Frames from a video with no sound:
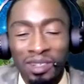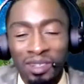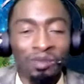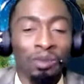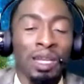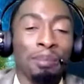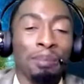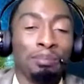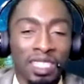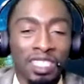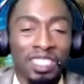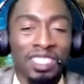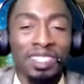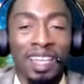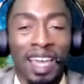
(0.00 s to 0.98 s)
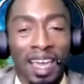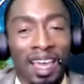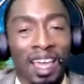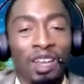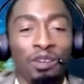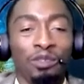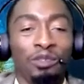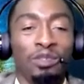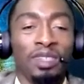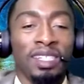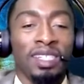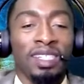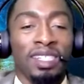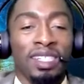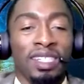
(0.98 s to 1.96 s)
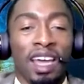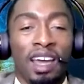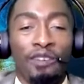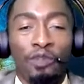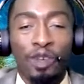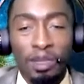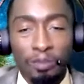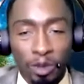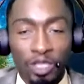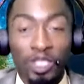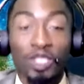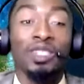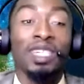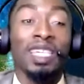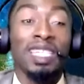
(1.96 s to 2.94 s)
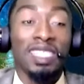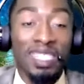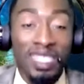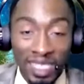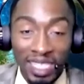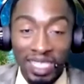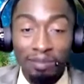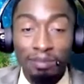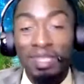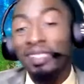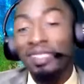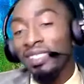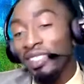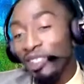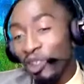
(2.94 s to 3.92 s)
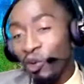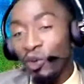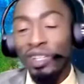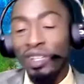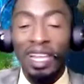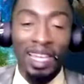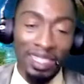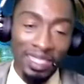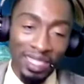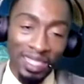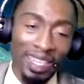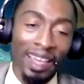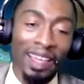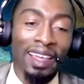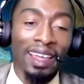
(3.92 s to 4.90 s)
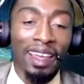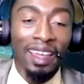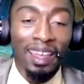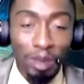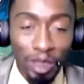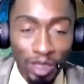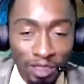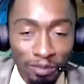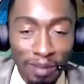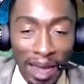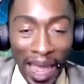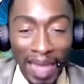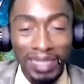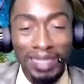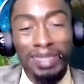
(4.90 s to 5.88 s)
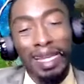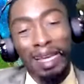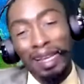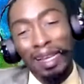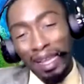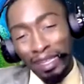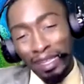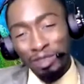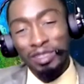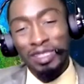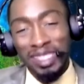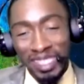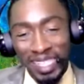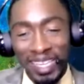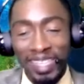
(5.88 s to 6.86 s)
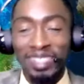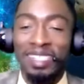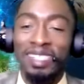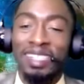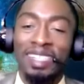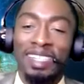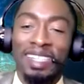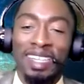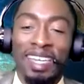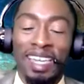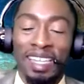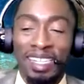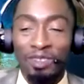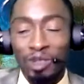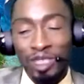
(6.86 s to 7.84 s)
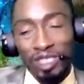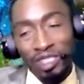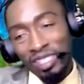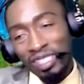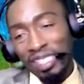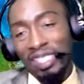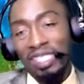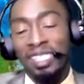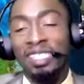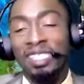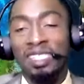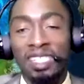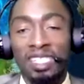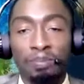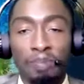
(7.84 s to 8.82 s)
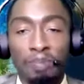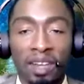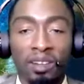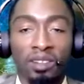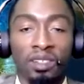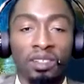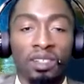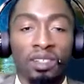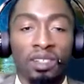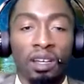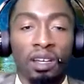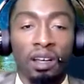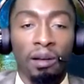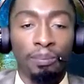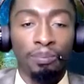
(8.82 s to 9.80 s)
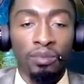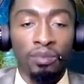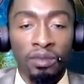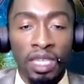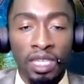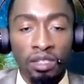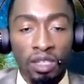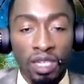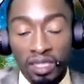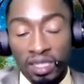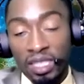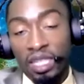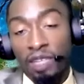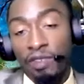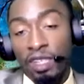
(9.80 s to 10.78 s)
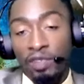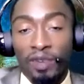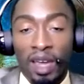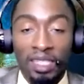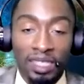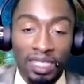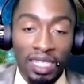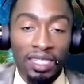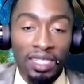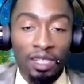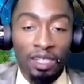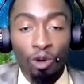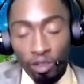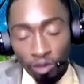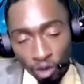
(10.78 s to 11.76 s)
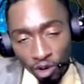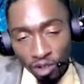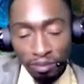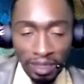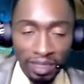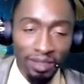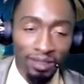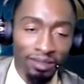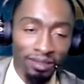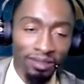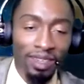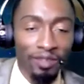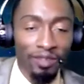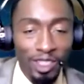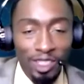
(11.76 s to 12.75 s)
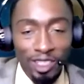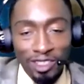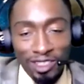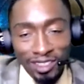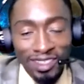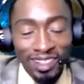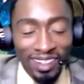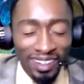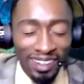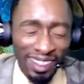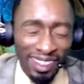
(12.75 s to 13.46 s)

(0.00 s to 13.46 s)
when I'm teaching, I love for the person who can see, because, you know, like I said, because of my accent, I like you to see it, and then once you see it, it's better. Then you can see it, even if I say the word wrong, but you gave a chance, you know,